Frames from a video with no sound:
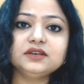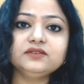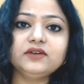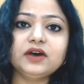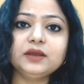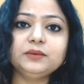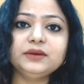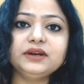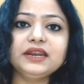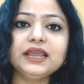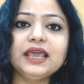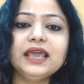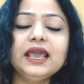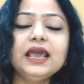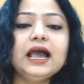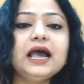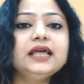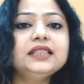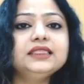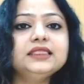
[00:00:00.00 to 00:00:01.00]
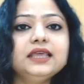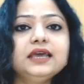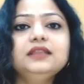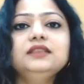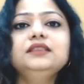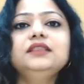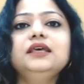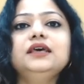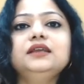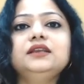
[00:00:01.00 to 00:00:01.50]
environment, and
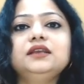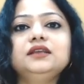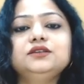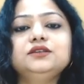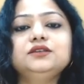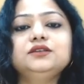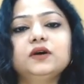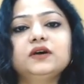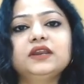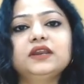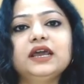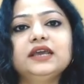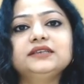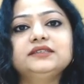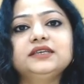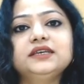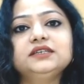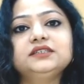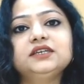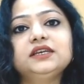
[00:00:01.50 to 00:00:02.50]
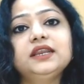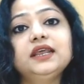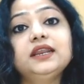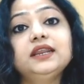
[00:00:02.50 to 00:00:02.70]
then there is organization,